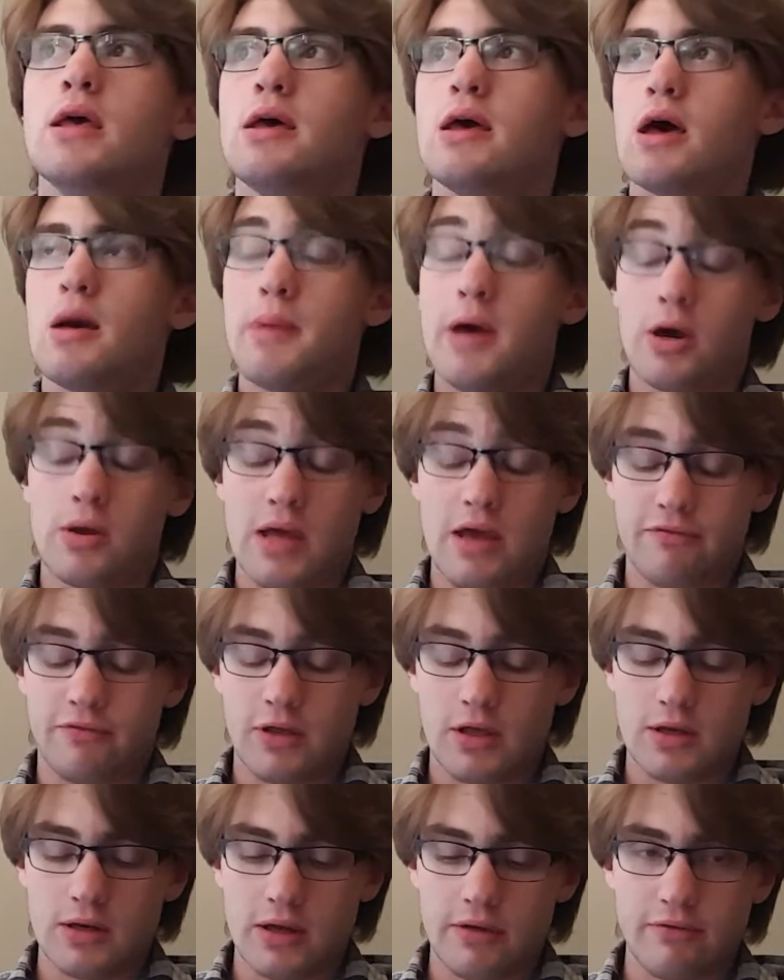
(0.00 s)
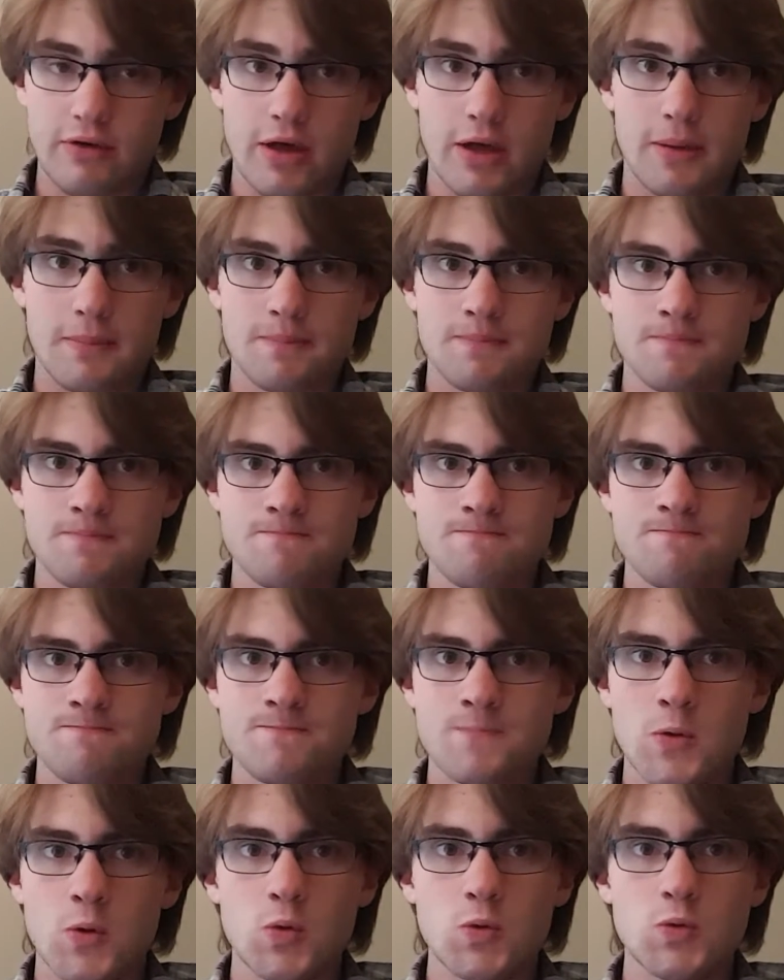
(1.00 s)
FE and FI.
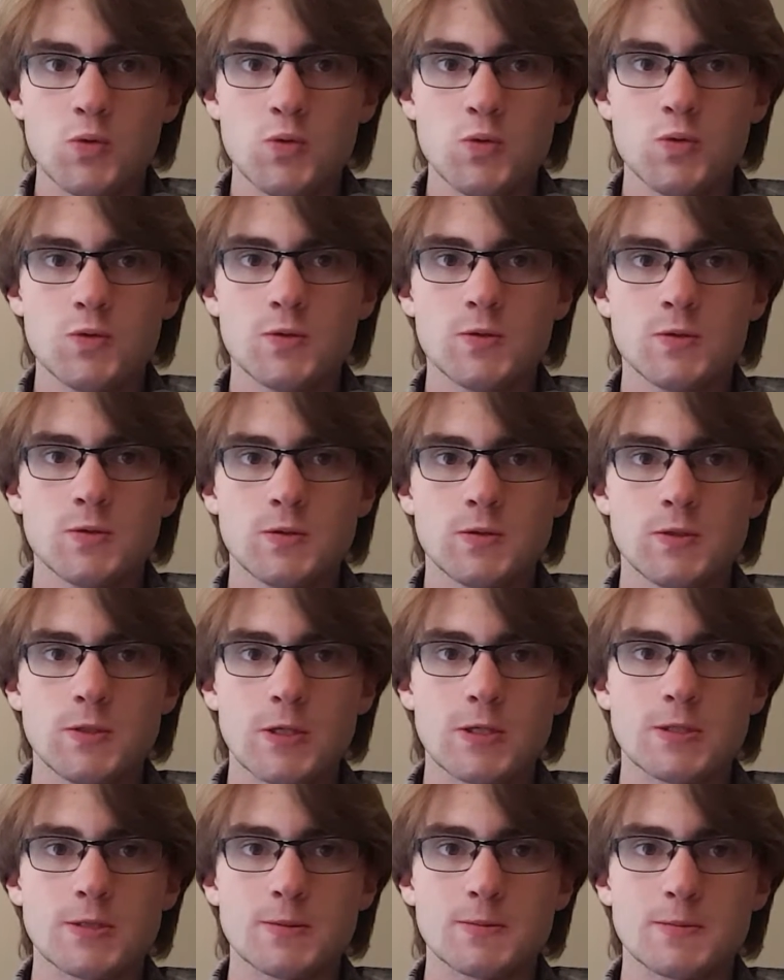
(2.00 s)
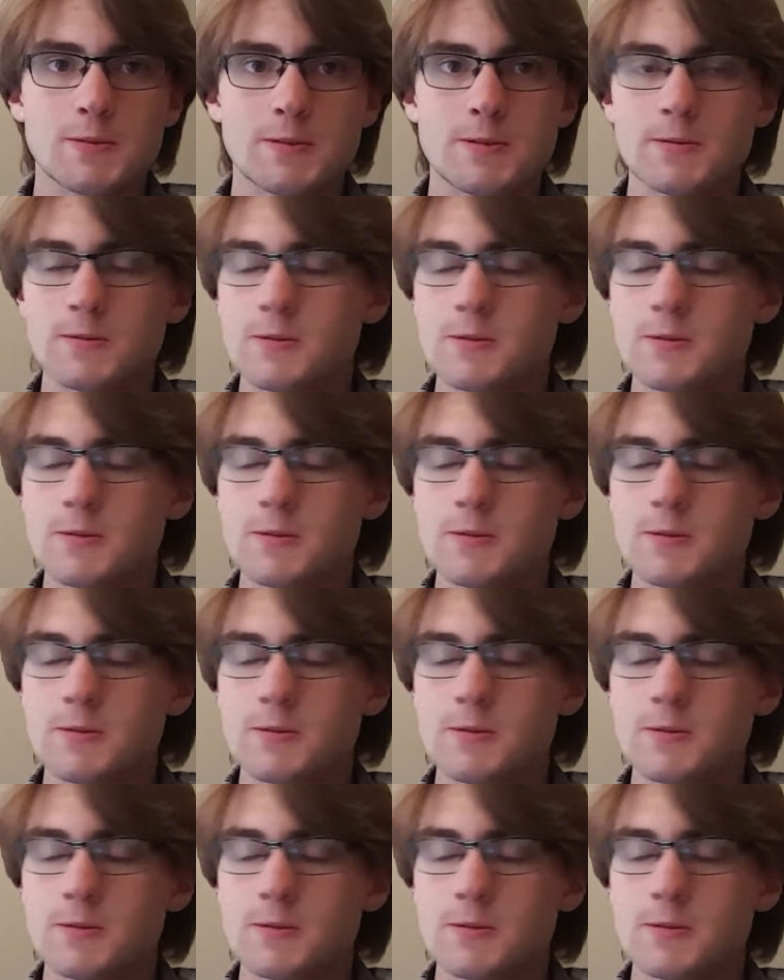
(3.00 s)
Who's texting me?